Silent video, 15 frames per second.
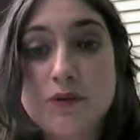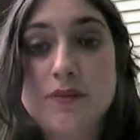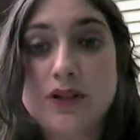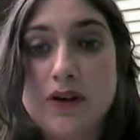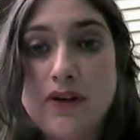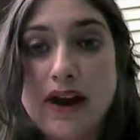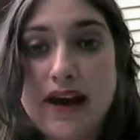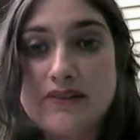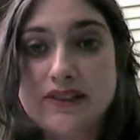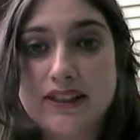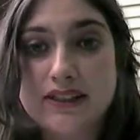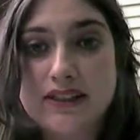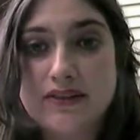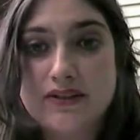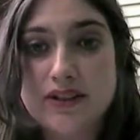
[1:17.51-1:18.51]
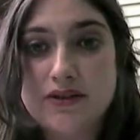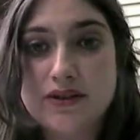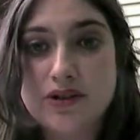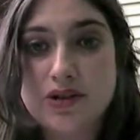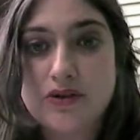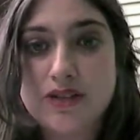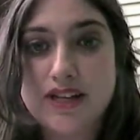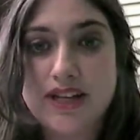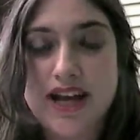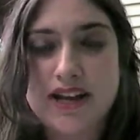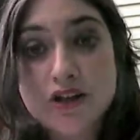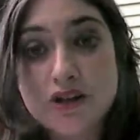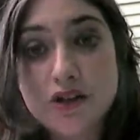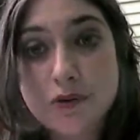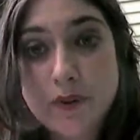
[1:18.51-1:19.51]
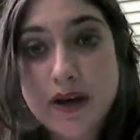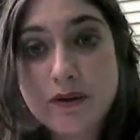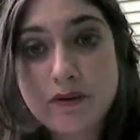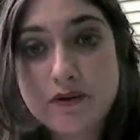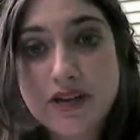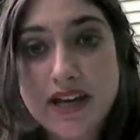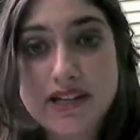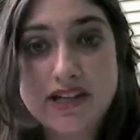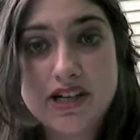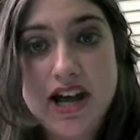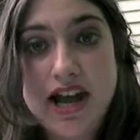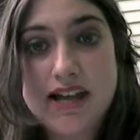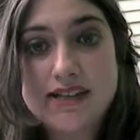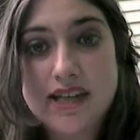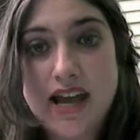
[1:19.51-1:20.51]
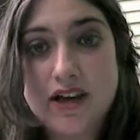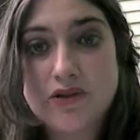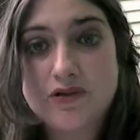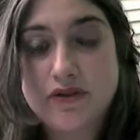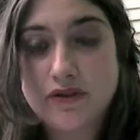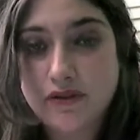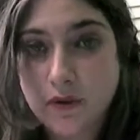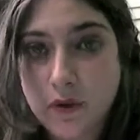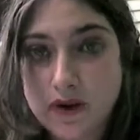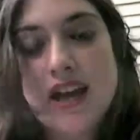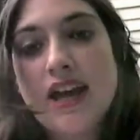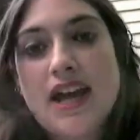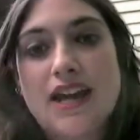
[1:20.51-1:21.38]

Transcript: Below I have a link to the video that shows it in action. This wing rotation adds extra force.